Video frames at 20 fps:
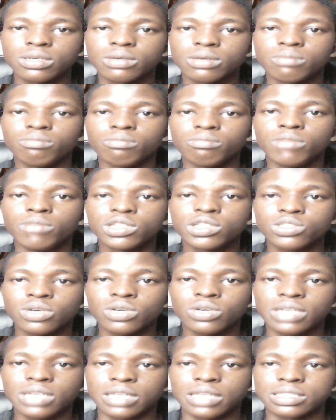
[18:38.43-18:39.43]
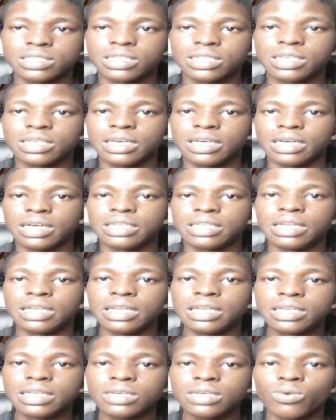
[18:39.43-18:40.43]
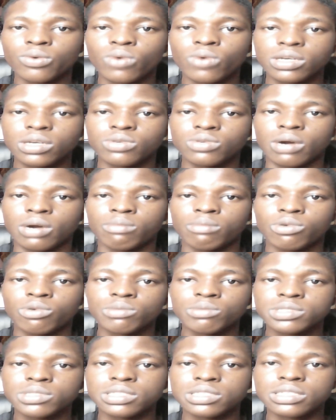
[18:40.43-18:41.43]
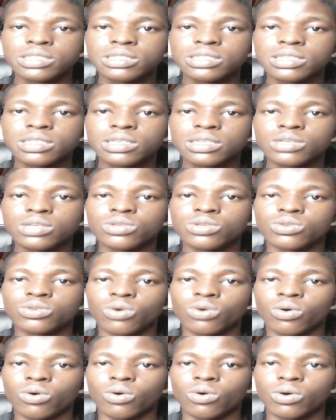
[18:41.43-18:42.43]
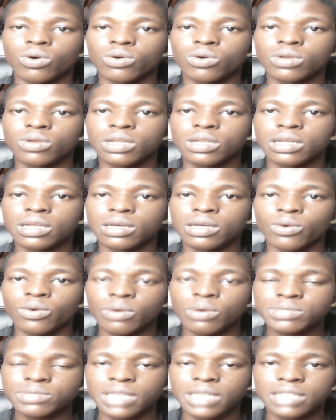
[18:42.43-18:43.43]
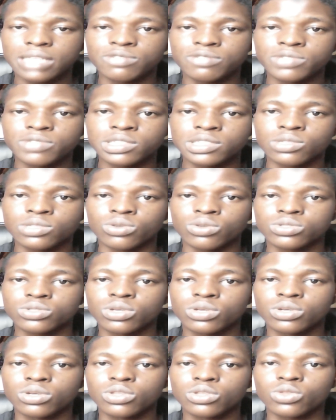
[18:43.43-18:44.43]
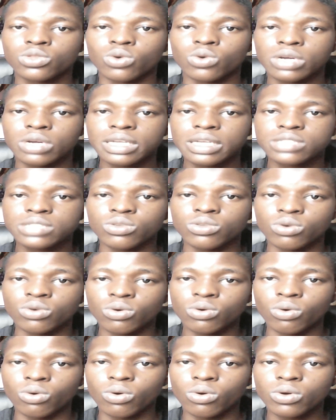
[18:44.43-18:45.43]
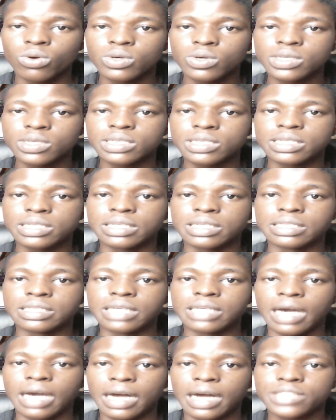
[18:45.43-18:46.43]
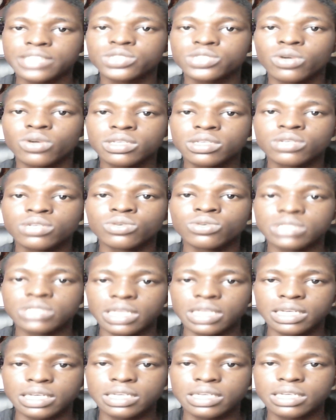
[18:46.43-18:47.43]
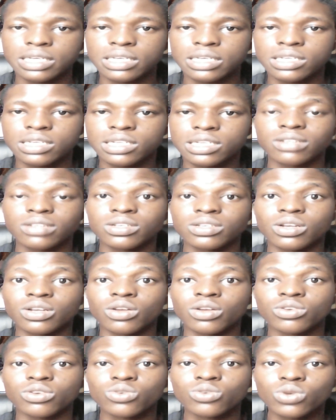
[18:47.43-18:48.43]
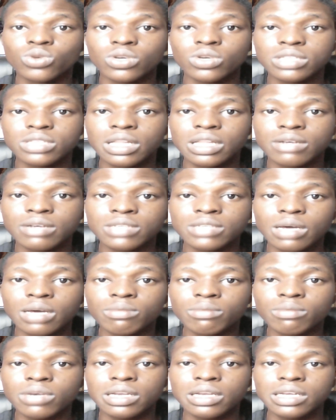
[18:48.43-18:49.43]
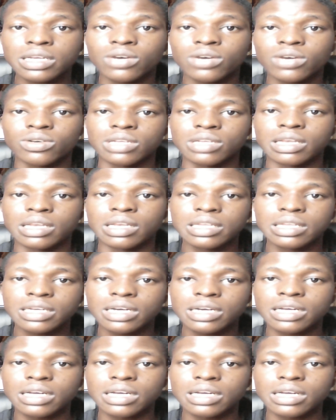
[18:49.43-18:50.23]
Make sure that the link where you are promising your website visitors to click to go, they are surely good there. Do not let them click on the link